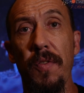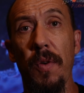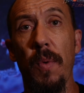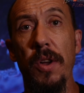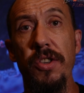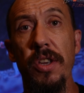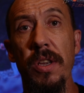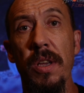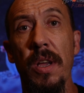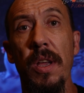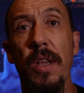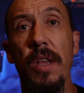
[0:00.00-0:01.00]
you for watching.
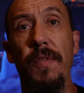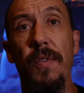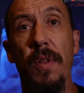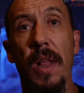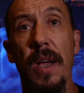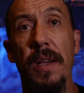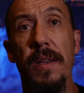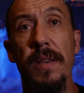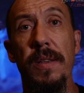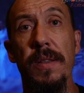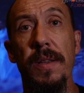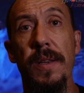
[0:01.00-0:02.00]
If you like
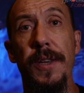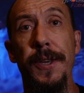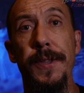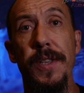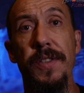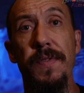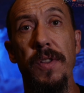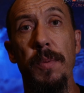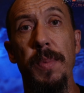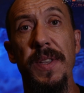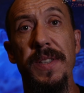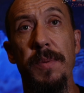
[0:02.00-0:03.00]
this video,
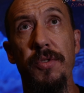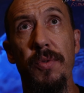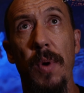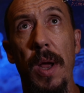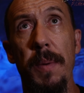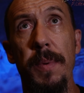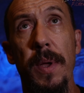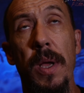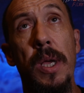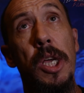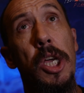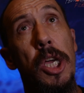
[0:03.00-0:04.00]
please subscribe,
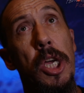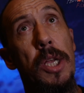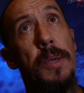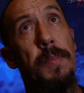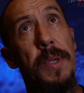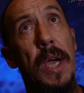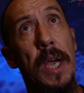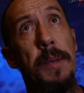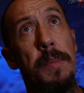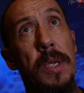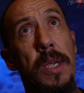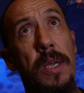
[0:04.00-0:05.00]
and
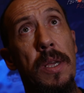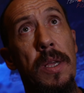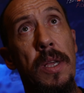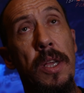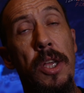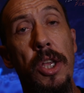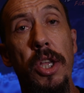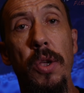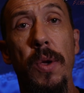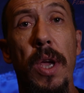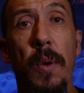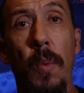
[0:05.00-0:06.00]
behind me
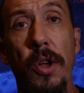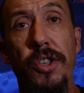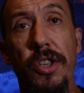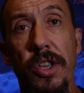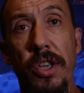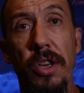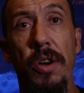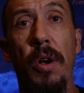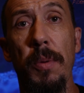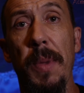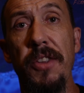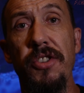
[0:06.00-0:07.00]
you can watch it here
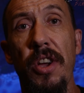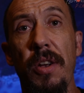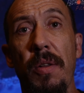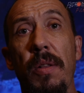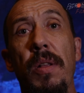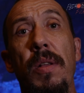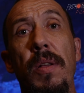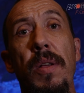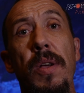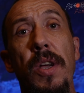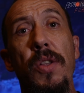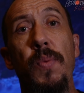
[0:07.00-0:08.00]
on my channel.
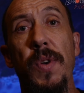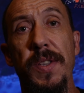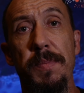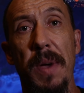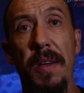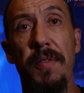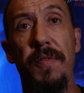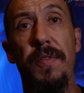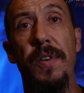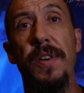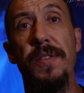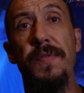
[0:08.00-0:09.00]
It was my
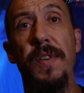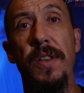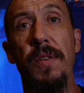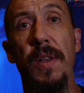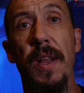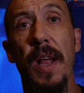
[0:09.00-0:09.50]
first video